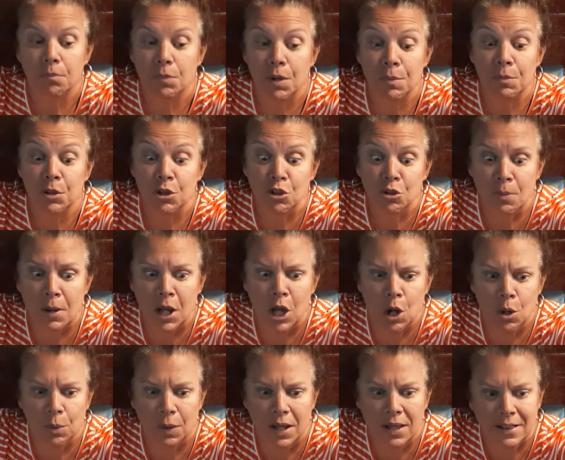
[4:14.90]
I'm going to do my
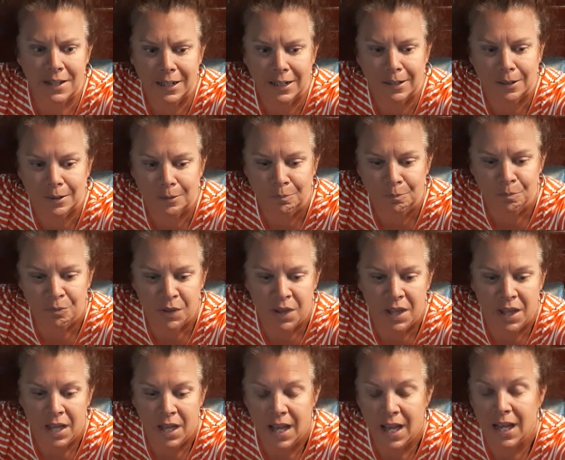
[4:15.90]
own, I think.
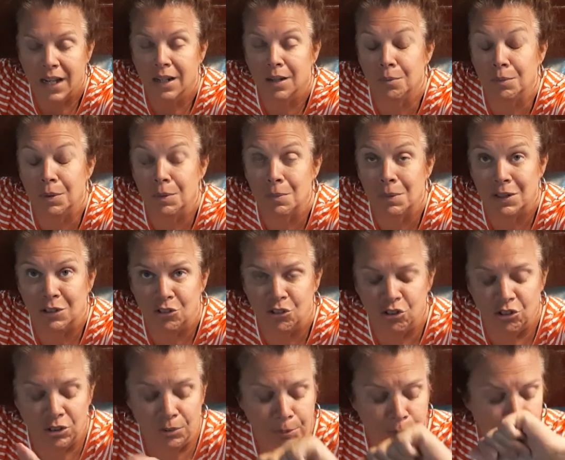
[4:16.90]
And they'll be
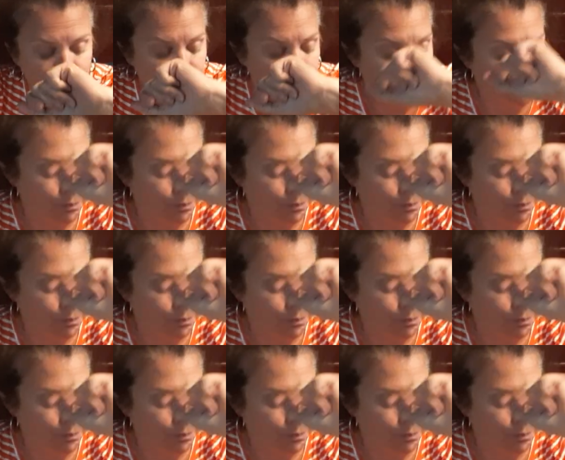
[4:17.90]
much cheaper.